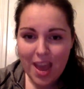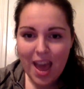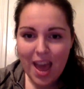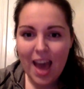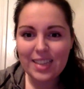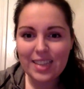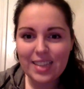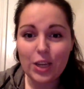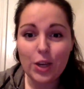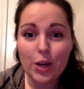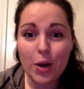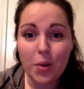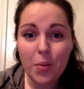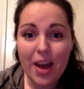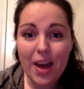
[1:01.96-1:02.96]
I said, you
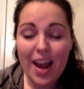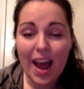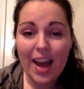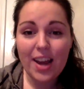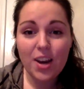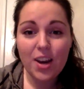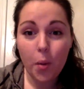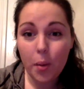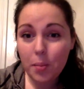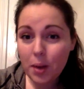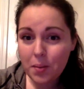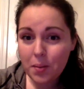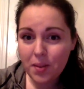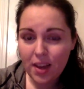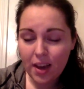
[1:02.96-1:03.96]
know what? I know I'm going to
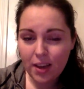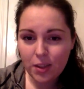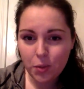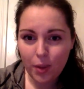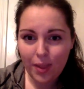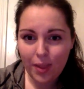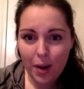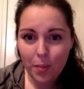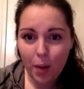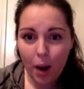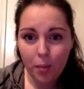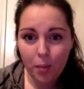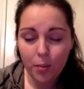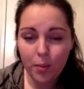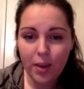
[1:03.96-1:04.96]
be the youngest one there
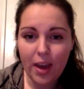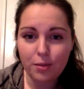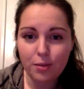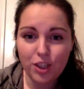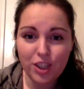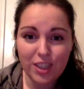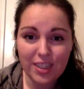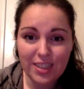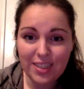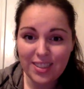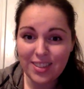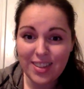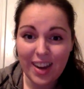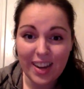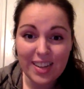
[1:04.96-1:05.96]
probably. I was just
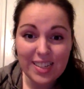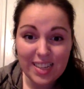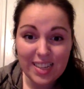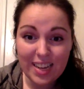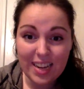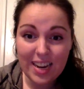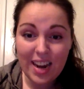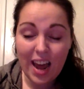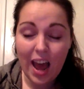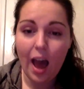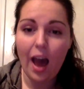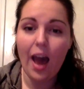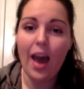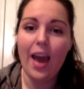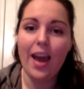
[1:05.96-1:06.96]
19.
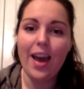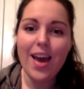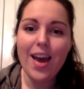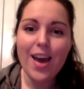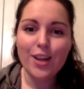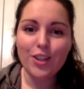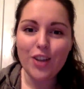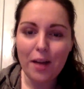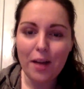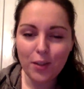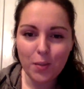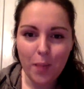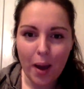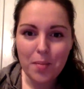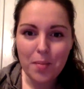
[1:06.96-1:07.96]
I
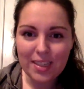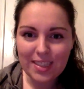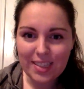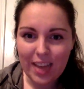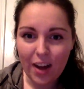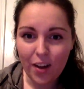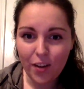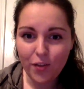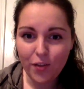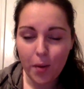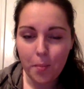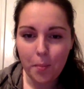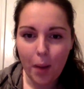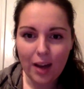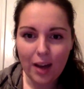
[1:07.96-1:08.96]
traveled by myself
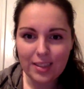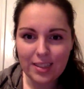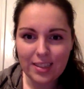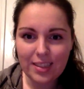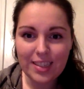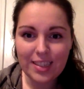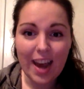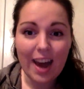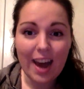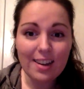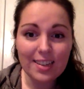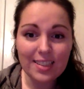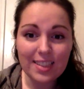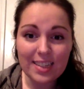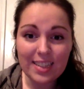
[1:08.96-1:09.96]
from Boston to
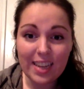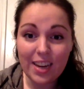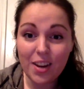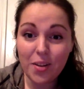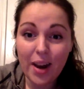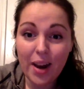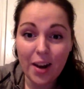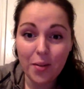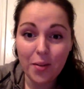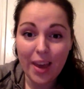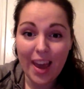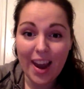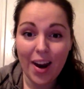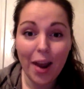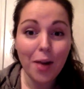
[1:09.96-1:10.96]
Dallas, and I said, you know what? I don't
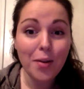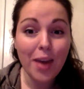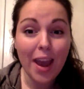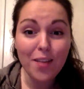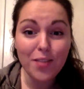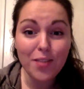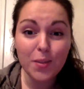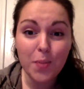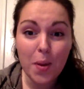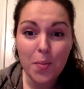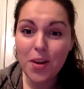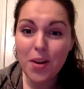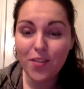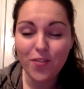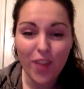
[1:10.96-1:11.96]
care. I don't care if these
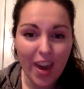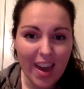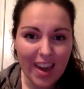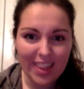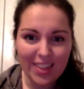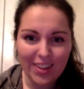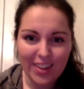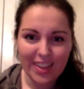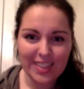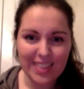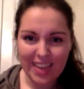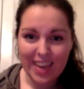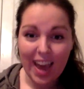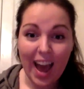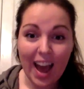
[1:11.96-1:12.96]
people are fake and it's
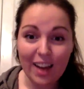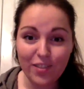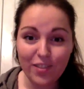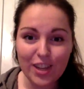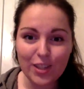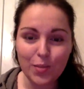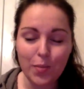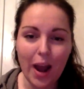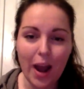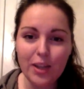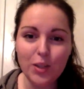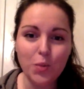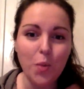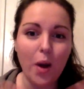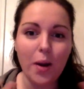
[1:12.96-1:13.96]
like catfish, but I
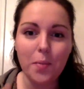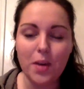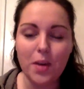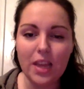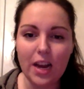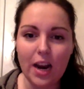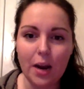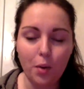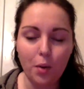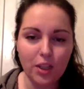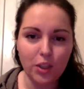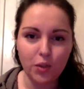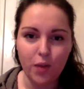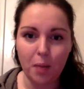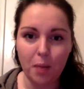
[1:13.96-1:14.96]
just want to be there. I want to
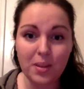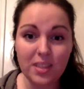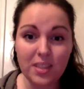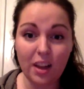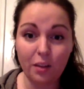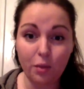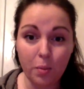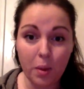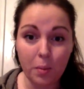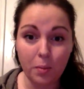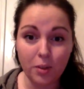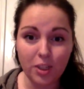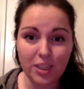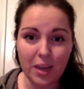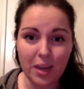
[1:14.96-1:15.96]
surround myself with people
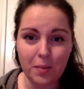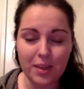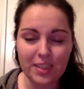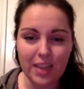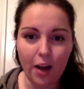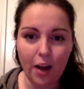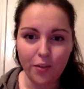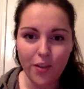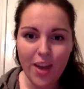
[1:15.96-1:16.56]
just like myself.